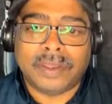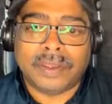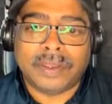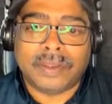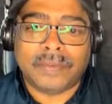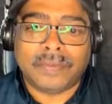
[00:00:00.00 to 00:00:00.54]

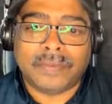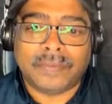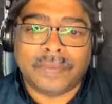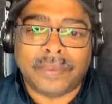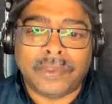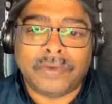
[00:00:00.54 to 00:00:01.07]
Um,
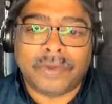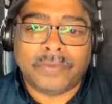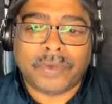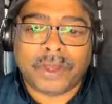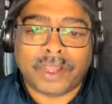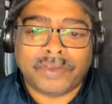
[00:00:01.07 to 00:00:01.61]
no
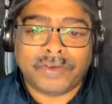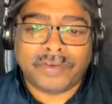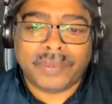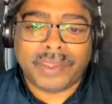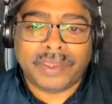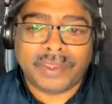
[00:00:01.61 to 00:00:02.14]
one
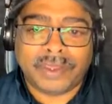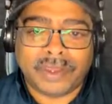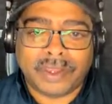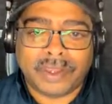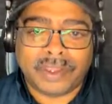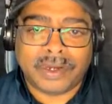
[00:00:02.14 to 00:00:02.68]
bothering me
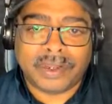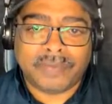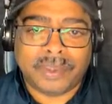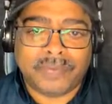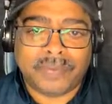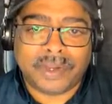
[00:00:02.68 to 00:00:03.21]
other
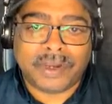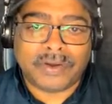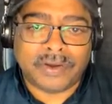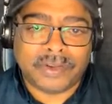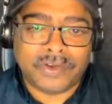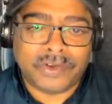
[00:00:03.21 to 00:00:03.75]
than people that
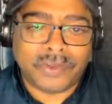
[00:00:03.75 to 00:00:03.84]
are on the